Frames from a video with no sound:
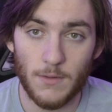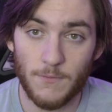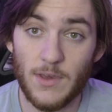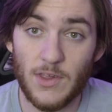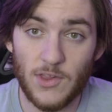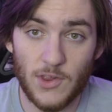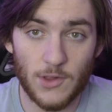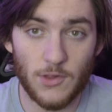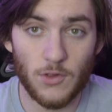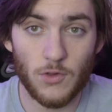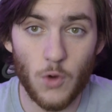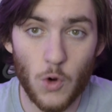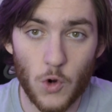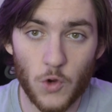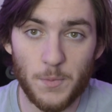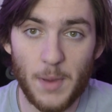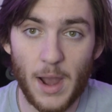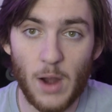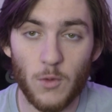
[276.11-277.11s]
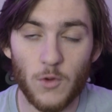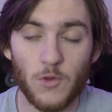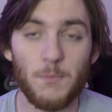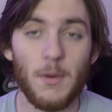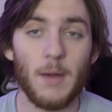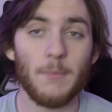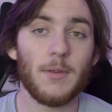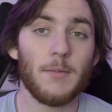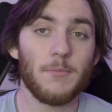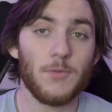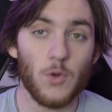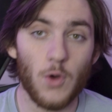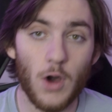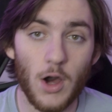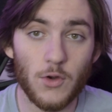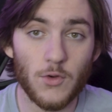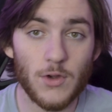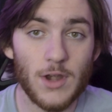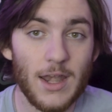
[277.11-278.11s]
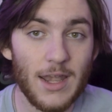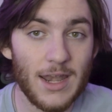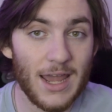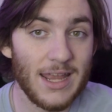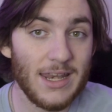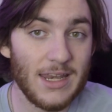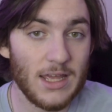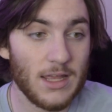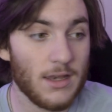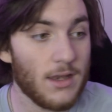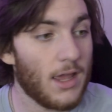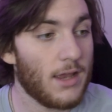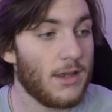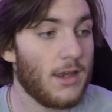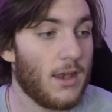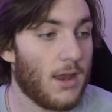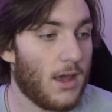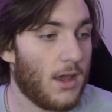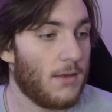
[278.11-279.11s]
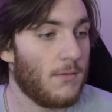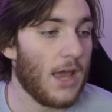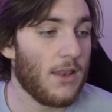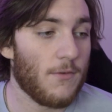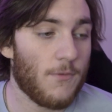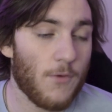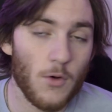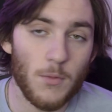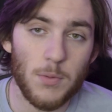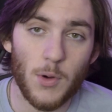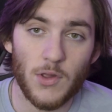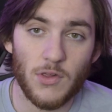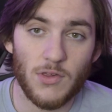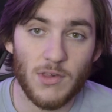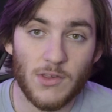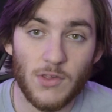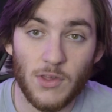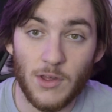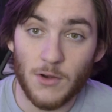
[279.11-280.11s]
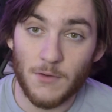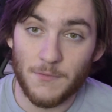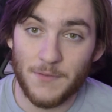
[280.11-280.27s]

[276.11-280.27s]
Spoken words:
V6's horsepower was bumped up to 190 in 99, and the 4.6 liter